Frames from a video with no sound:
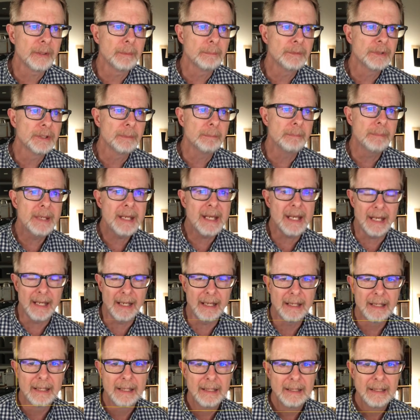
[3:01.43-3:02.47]
to be
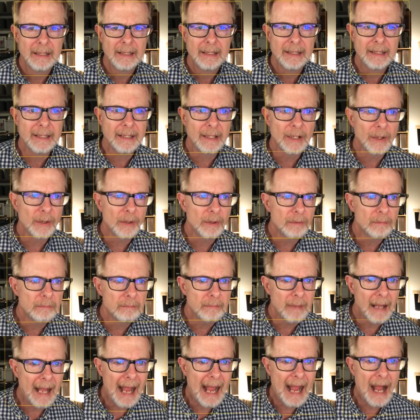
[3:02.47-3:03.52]
you know
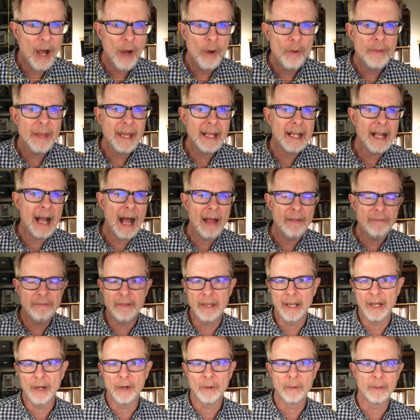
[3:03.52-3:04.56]
how they got
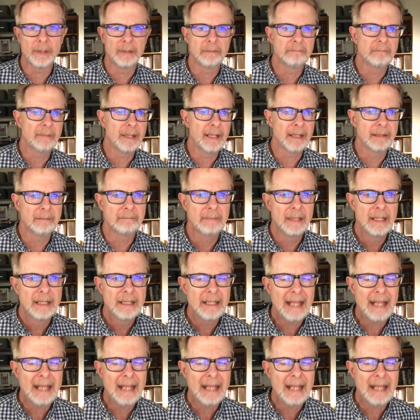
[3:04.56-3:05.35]
there and and